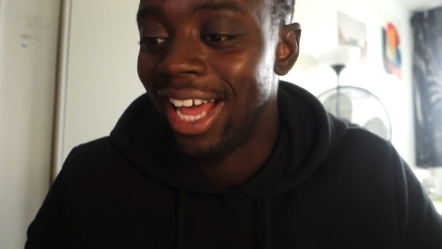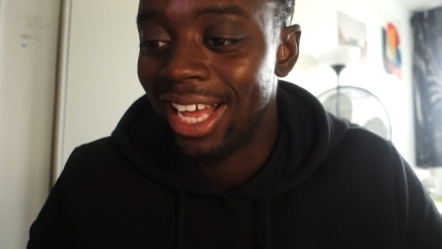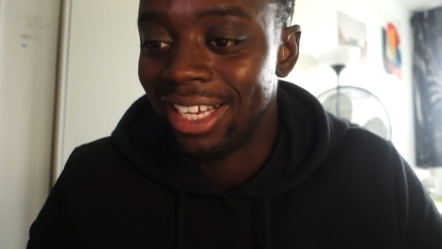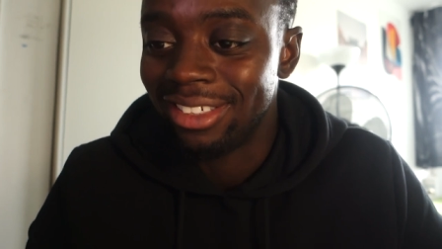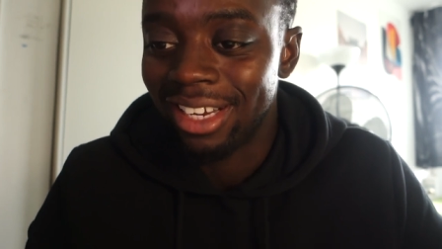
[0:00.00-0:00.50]

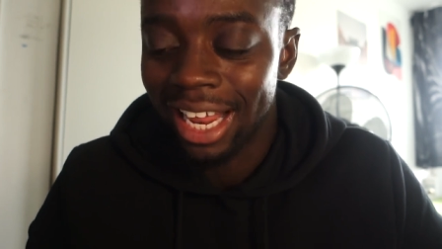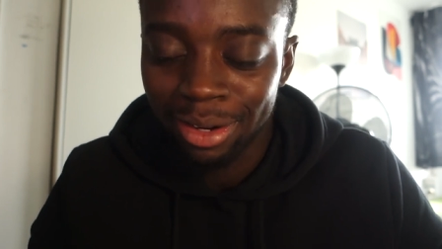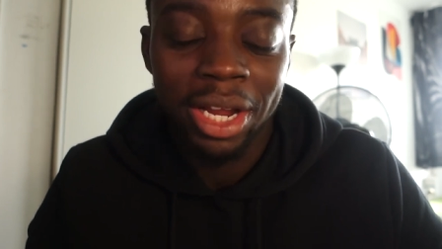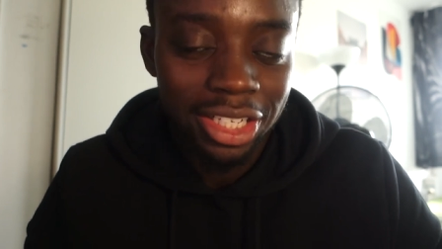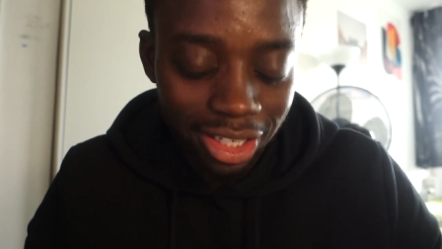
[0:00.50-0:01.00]
and I like
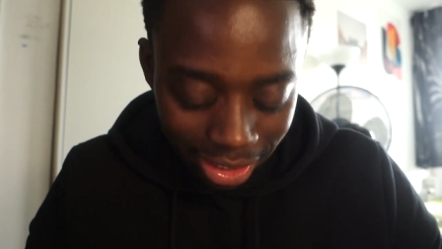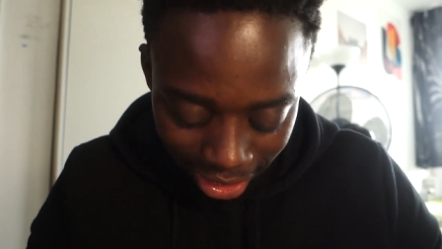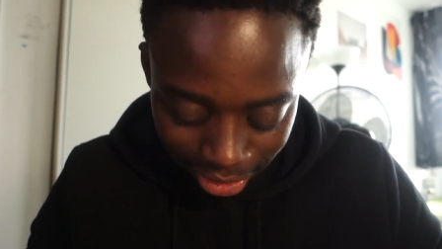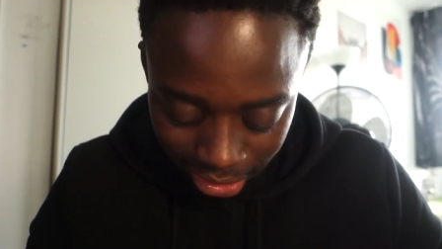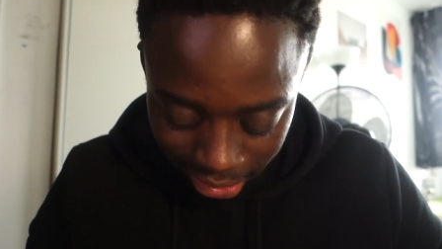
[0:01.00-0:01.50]
the way it turned
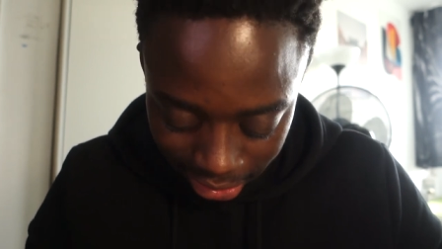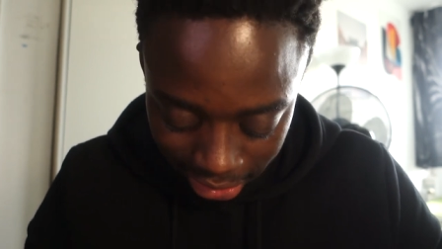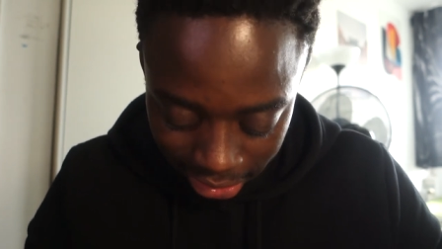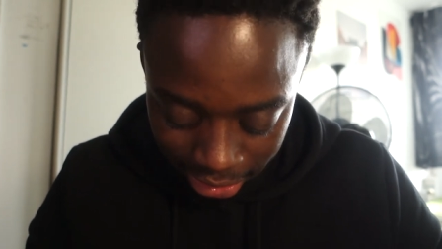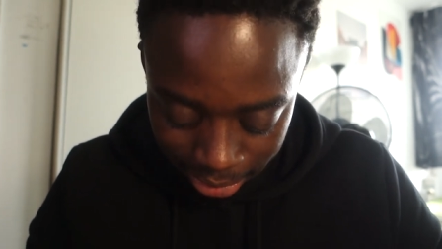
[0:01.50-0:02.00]
out.
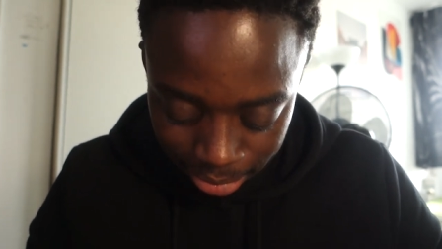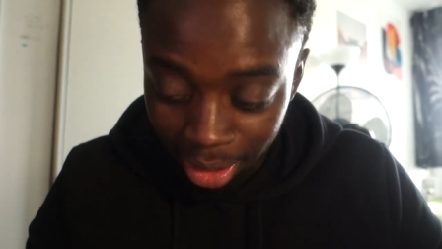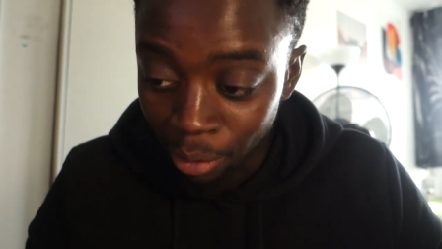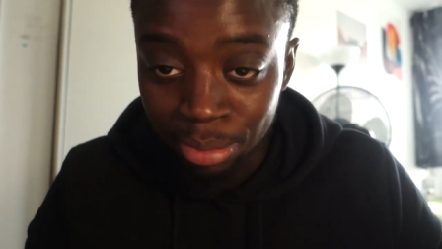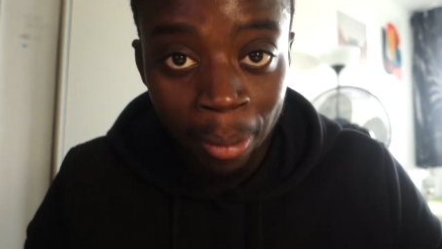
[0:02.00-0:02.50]
Um,
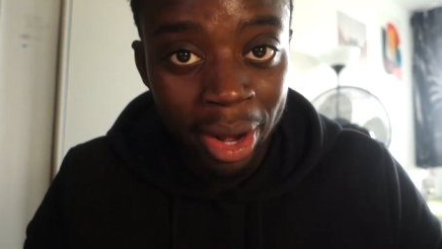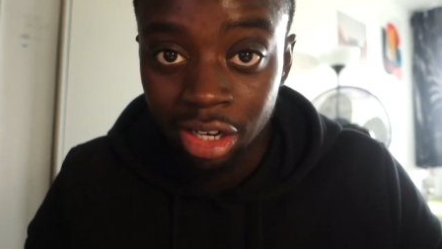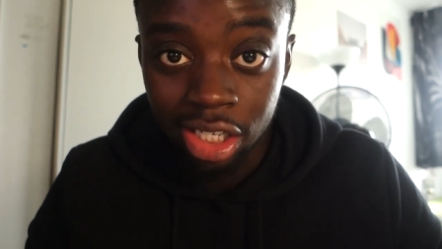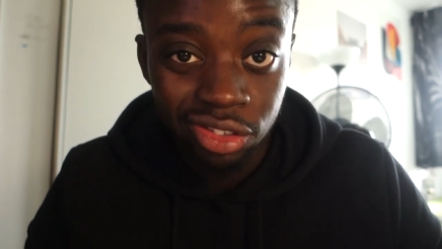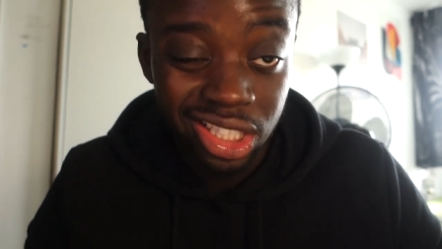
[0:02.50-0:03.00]
that was my main
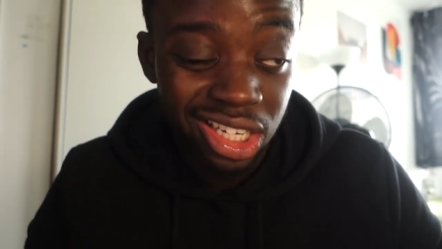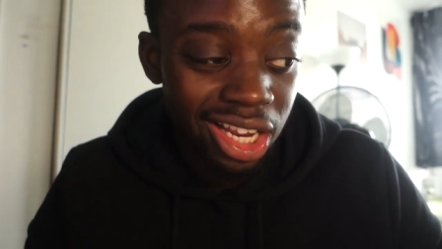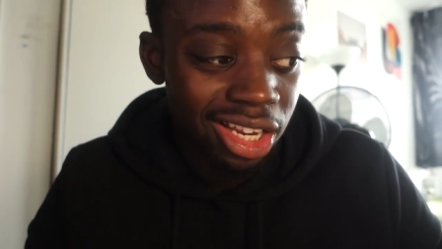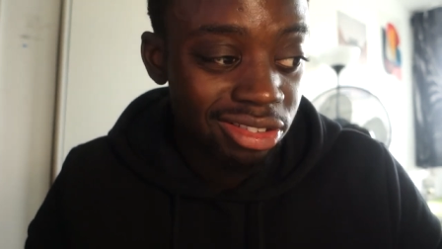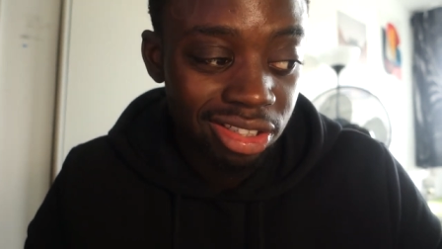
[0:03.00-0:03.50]
task for
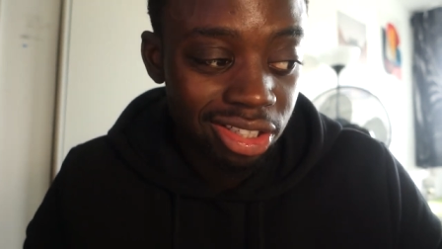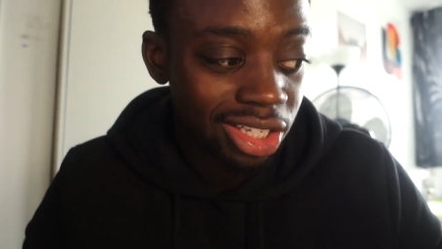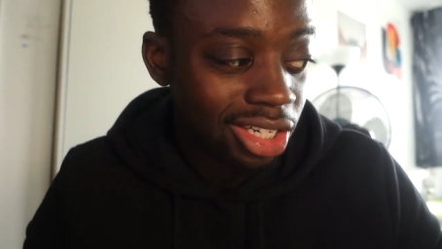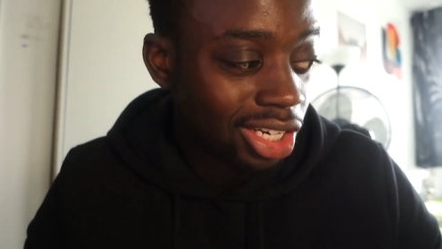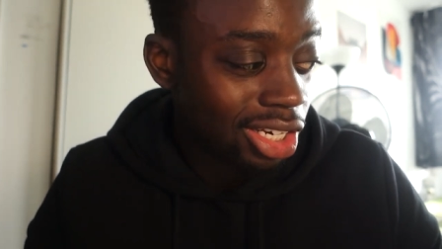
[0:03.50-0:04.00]
today. You know,
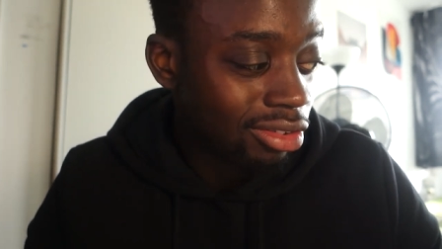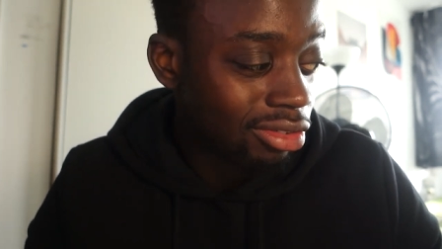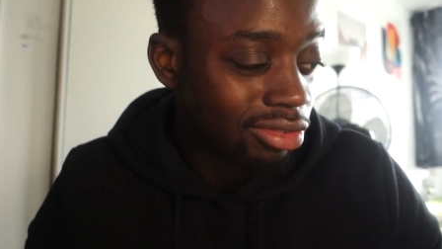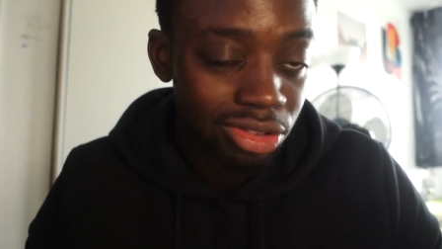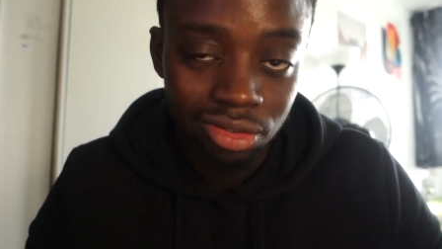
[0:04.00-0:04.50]
Sunday
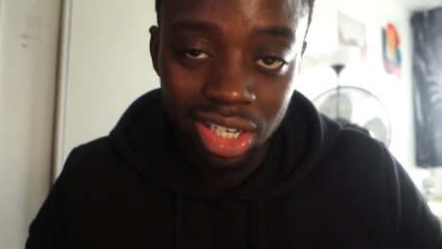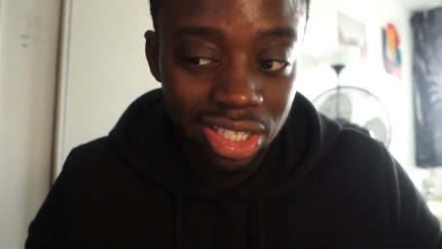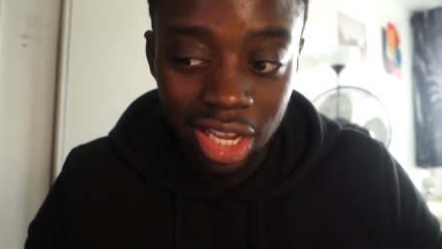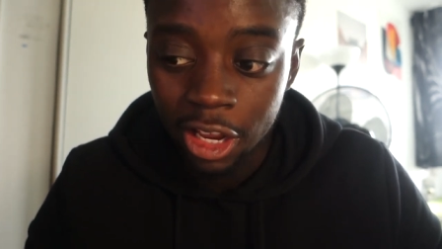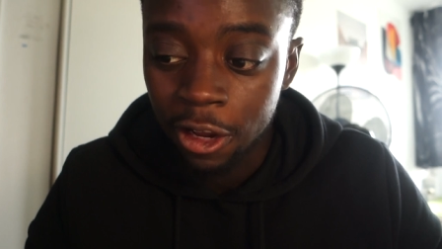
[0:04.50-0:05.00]

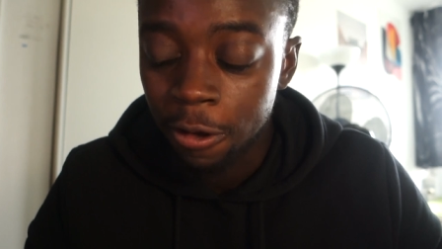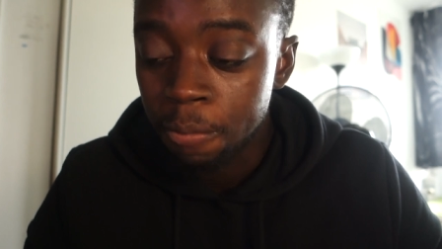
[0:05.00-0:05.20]
rest day.